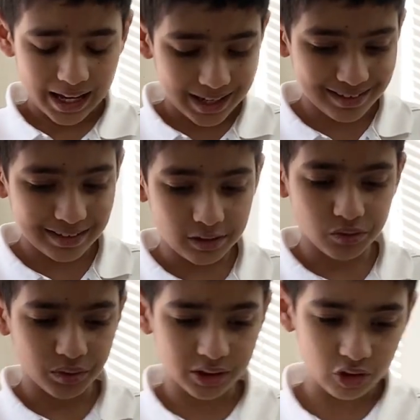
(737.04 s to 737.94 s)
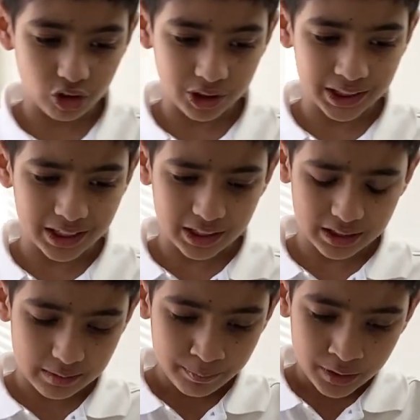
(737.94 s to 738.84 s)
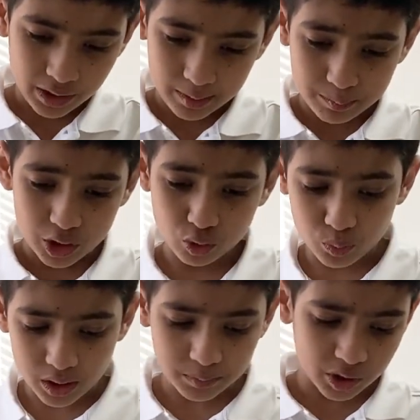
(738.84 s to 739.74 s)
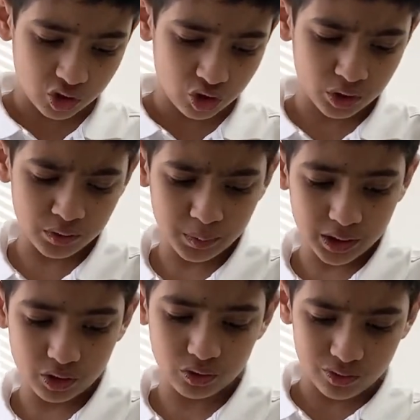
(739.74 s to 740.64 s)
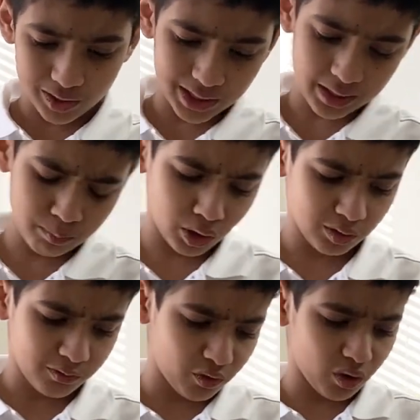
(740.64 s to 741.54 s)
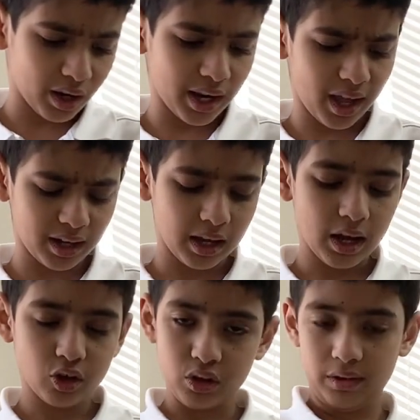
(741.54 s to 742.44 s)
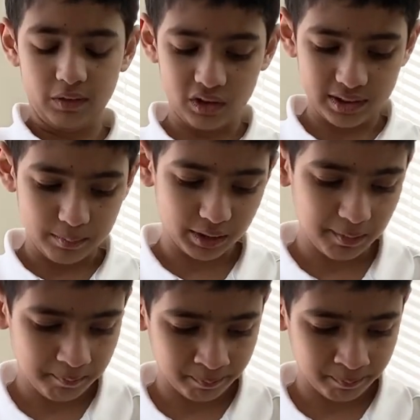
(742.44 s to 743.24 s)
accessories are needed, like module 1, module 2, module 3, and module 4, and cooling wheel assembly.